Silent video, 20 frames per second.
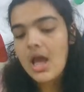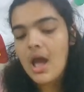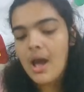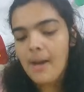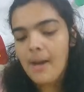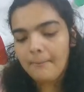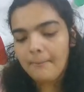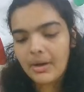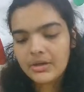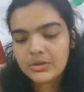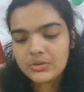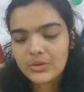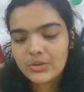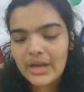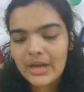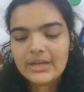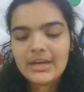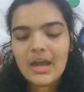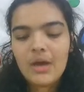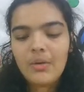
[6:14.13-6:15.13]
but
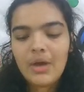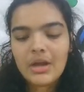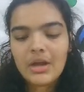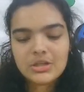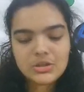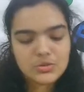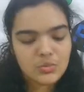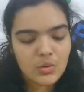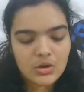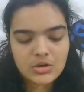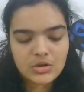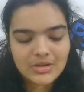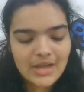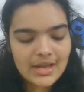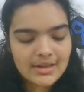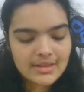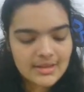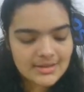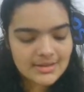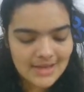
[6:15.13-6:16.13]
right now I just want to
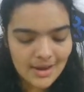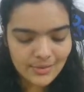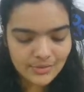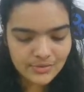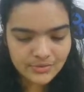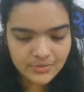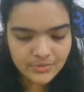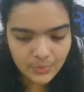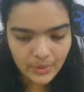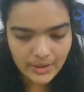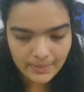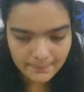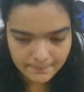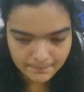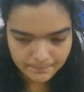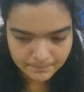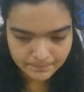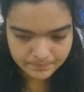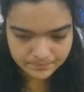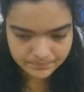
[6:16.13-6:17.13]
get these out of the way
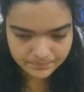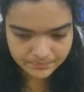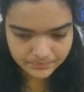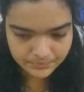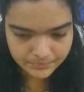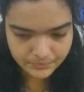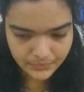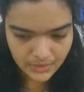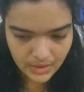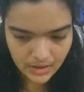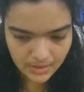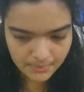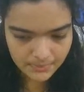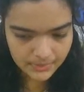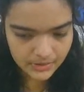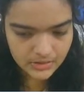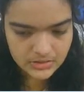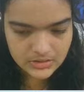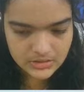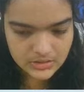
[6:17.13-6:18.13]

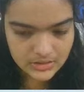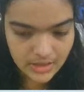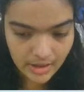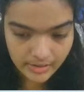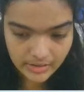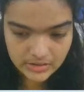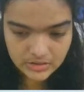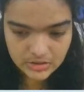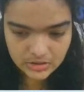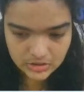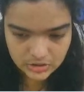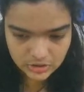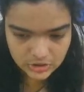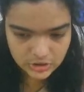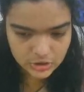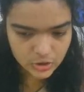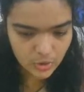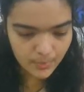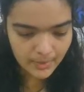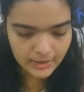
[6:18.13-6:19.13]
because there is
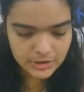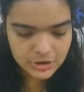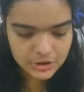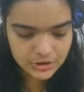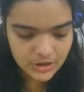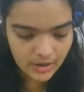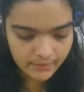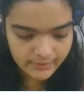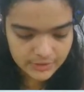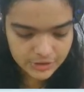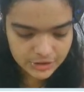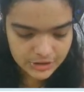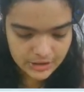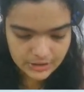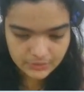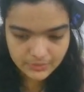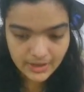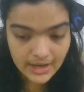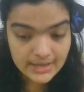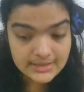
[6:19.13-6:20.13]
so much to cover today,
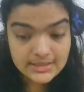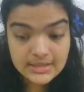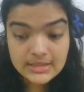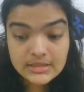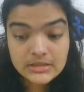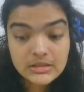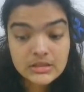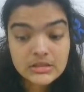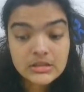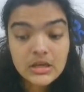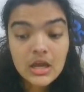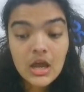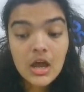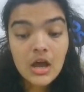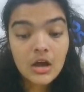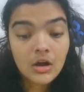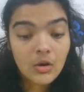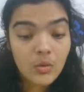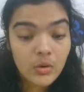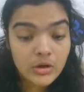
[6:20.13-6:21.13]
you guys, and this is
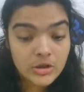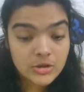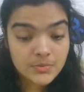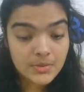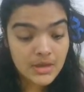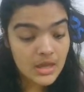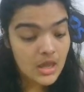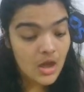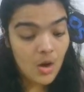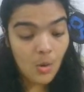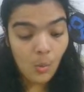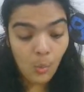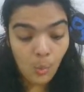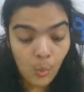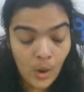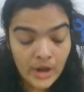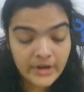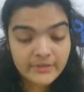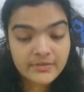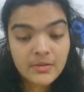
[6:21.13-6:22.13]
going to be
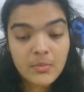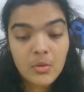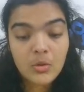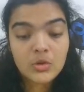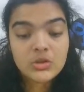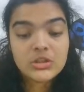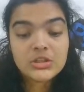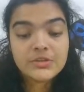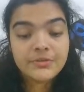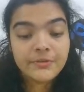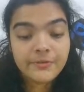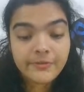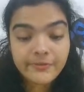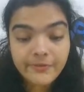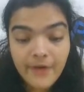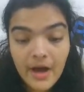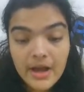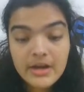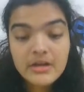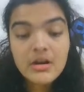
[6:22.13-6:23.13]
one of the most
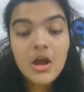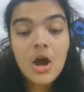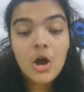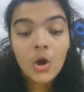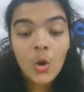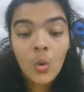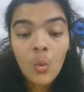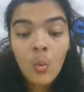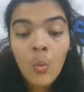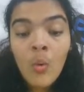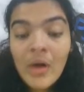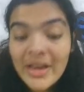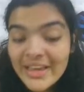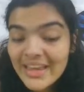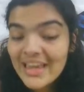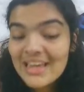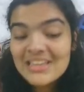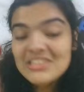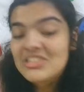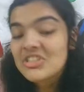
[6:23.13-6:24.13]
fun,
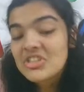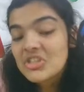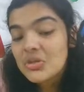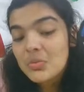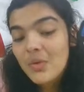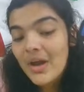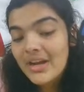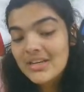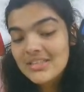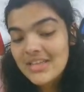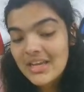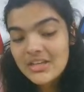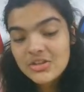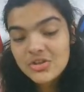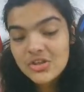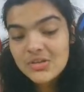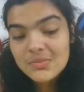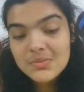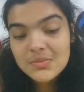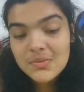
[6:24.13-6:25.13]
quickest UI design
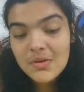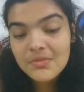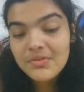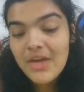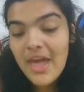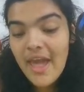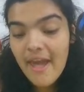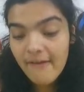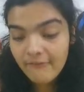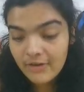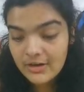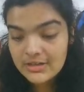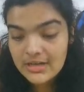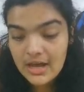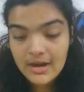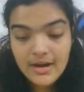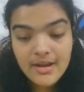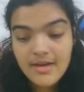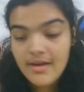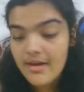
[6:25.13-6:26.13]
streams we have ever
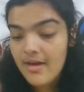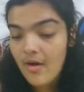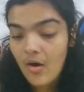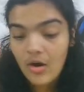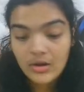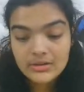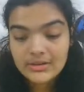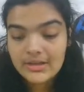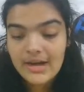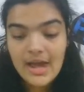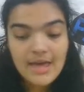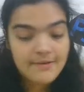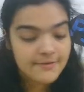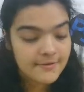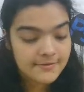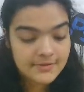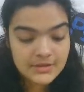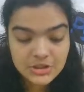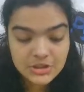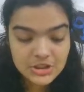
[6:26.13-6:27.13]
done on the life
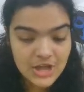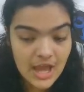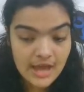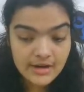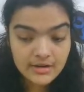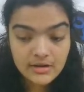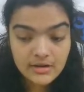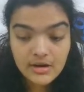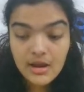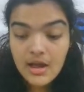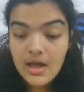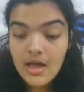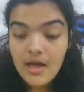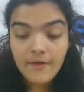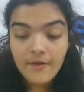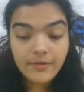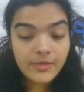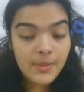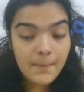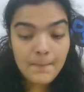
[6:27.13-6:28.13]
of this channel.
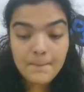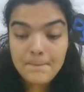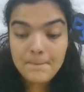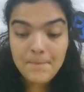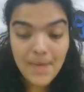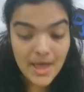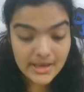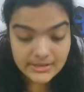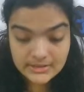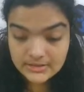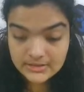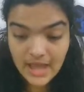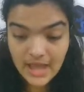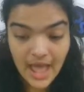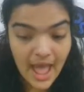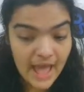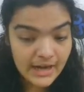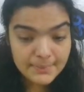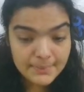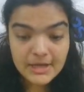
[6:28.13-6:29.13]
The best
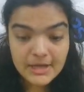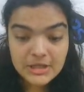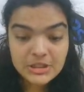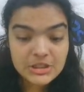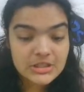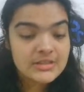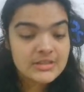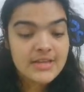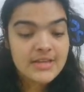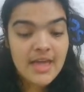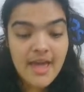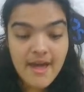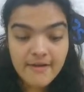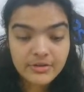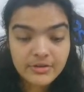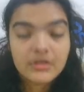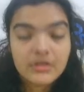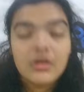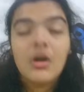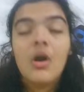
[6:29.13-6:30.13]
animations
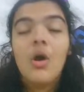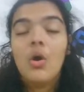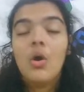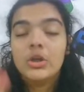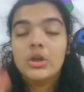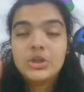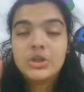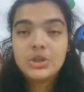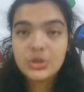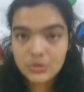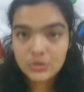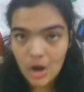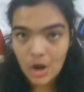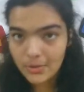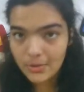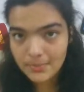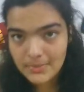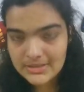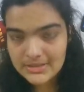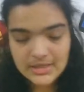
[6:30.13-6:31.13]
ever. Do
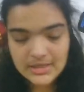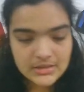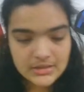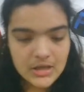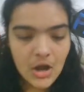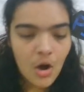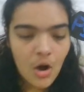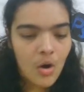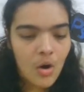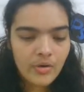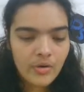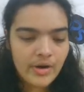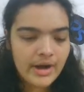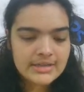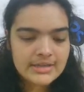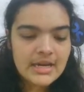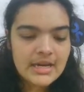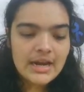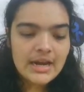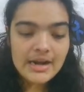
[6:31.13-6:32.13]
not miss this. All
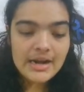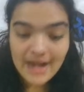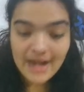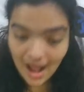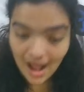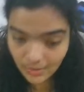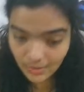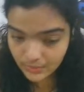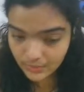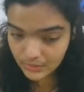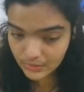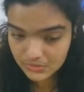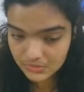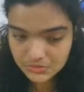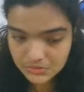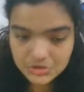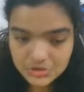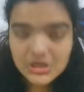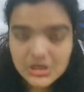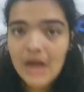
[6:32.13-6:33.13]
right, now we're going
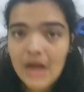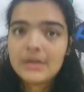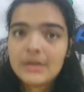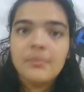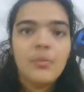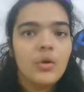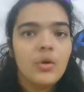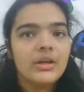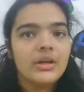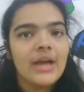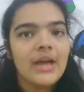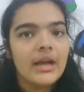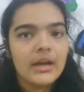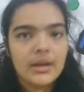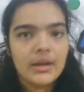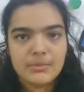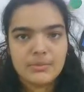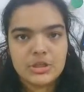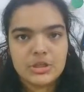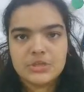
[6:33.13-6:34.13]
to start importing our
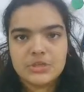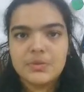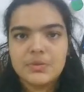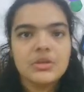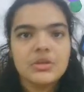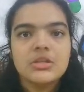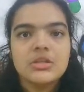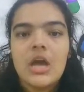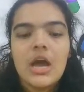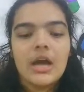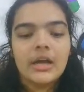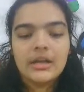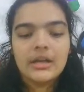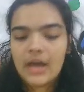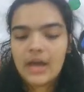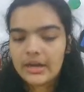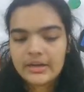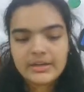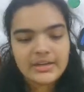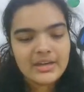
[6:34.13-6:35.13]
images because
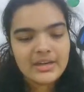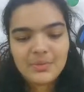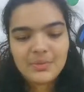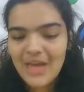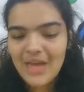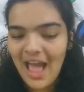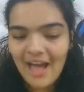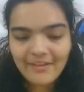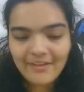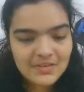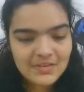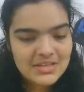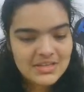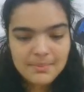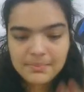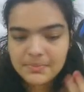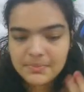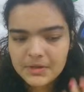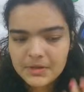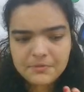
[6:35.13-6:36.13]
currently we have this
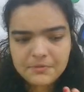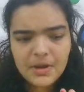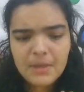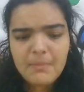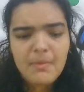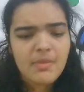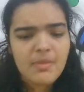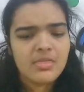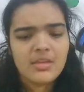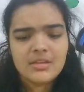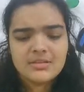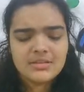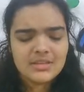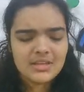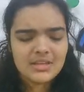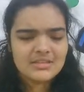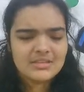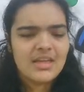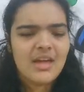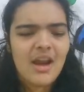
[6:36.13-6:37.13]
empty frame and
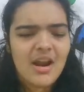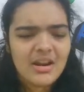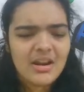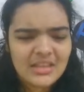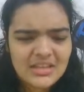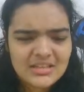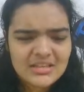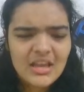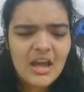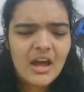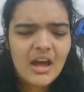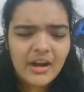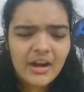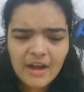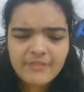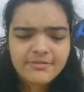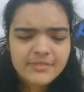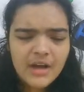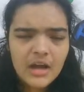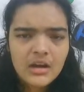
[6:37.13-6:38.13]
there are these
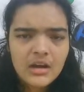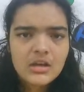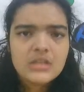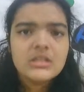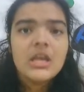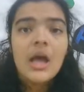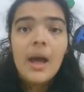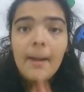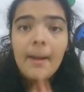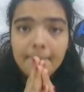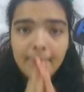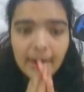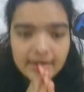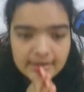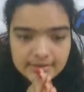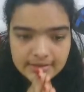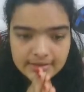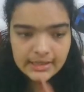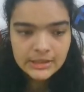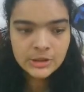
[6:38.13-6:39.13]
rough colors, but
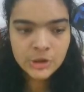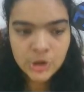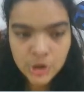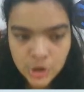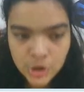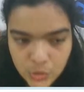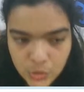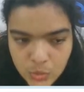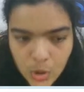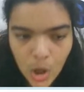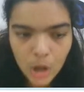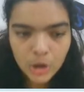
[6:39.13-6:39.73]
they do not